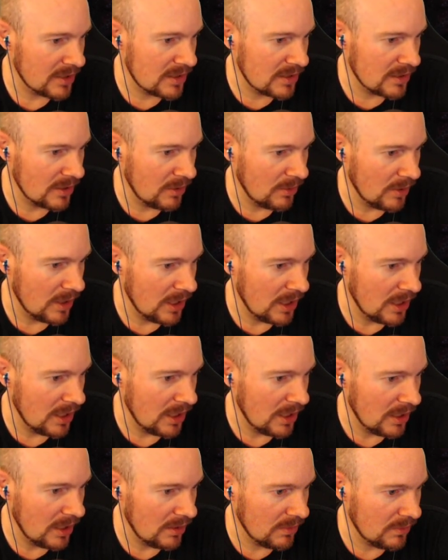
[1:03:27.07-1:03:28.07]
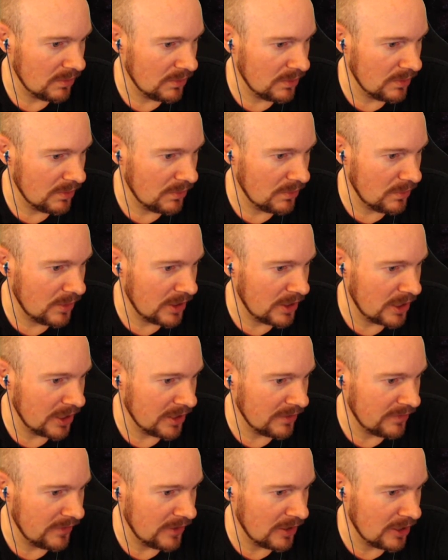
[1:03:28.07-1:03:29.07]
So, uh, where are
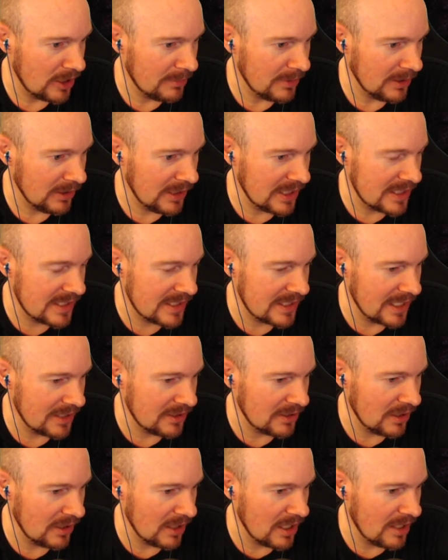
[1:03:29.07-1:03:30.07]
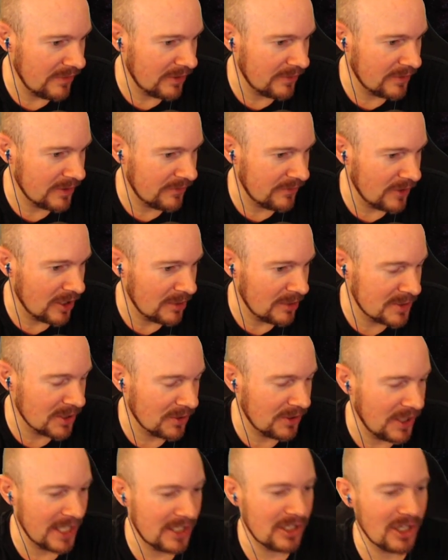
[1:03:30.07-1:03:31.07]
you, Farb? Let's send the love over to Farb. So
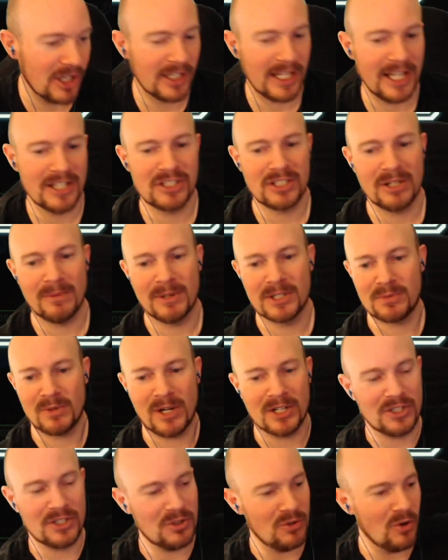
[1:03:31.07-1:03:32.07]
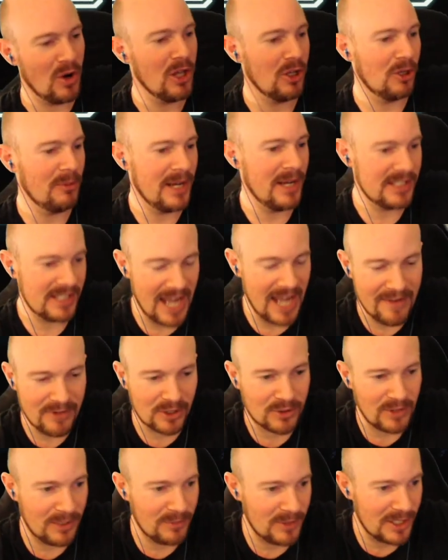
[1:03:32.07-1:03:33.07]
thank you all again so much for watching. You all are amazing. Have a
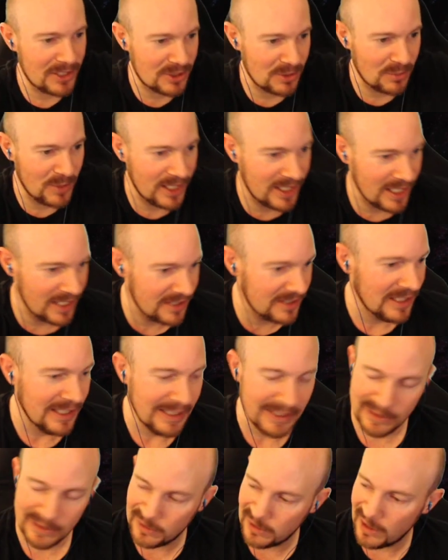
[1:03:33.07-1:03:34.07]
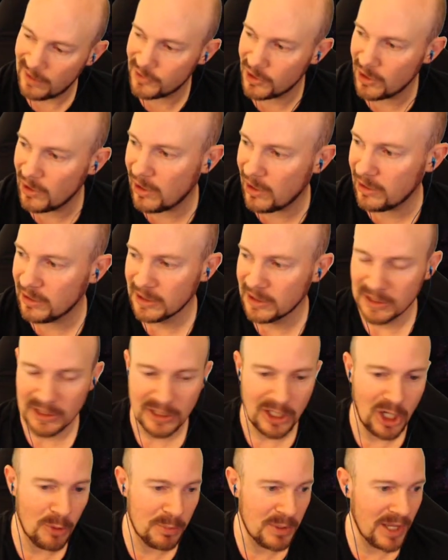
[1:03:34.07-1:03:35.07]
great rest of your weekend. Love you all.
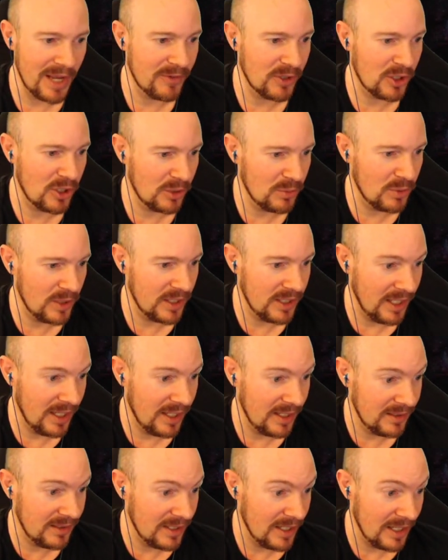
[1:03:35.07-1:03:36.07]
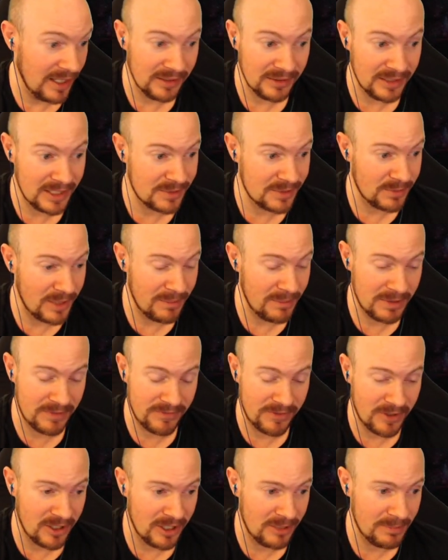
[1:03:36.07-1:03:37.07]
Hope you have a good one. And uh, let's raid
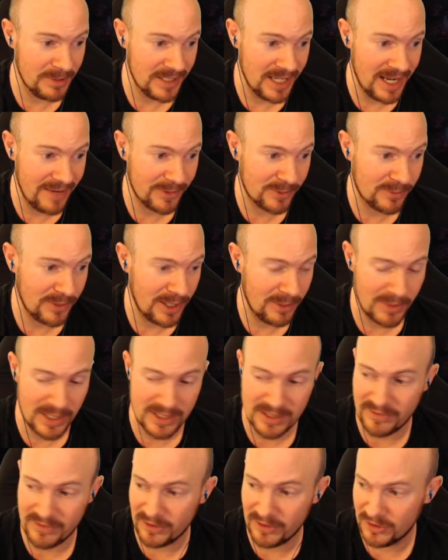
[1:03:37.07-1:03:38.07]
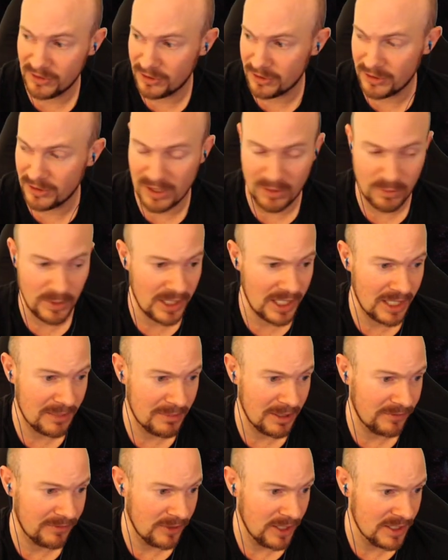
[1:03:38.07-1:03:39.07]
Farb and have a great rest of your uh, weekend,
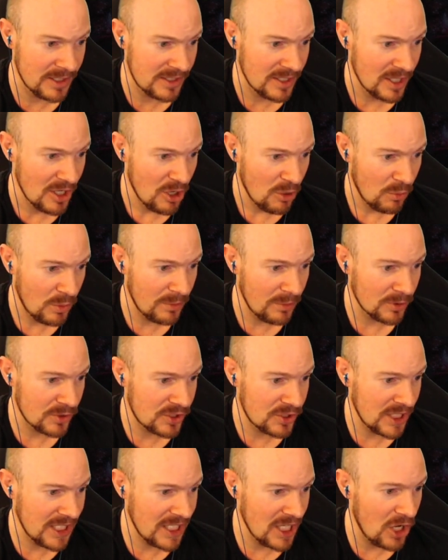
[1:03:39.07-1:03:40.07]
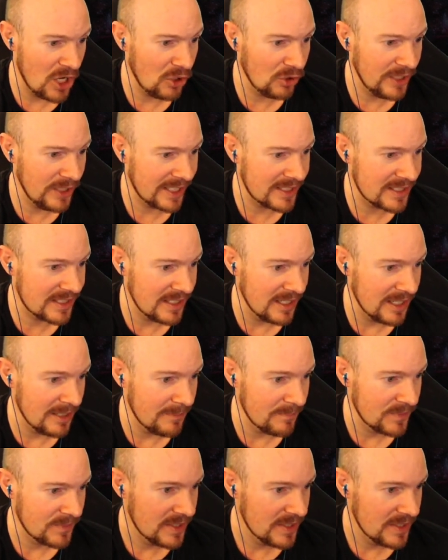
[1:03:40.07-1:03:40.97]
my friends. We will see y'all next time.